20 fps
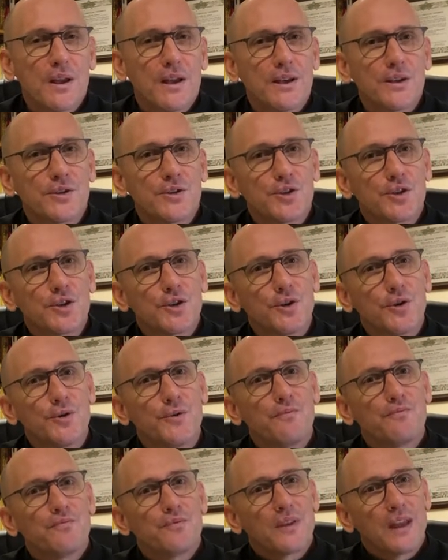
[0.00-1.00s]
And
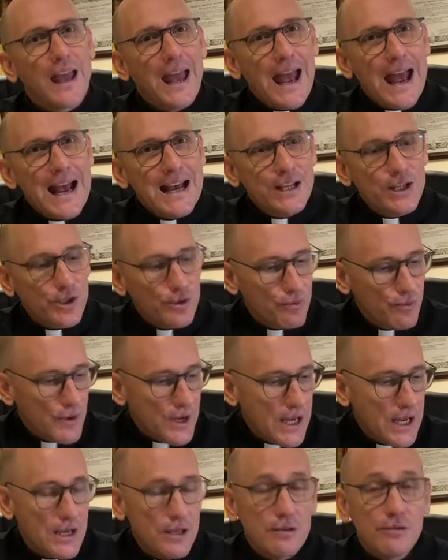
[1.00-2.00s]
so as
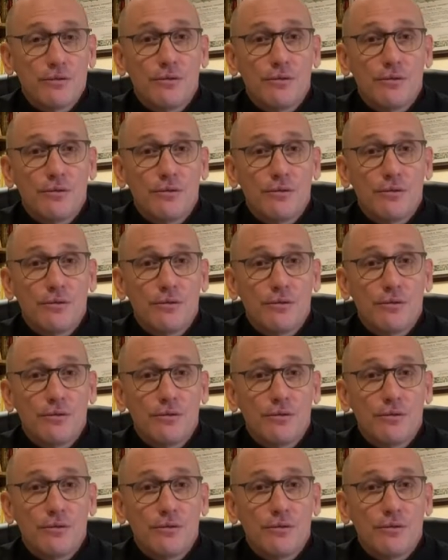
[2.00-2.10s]
we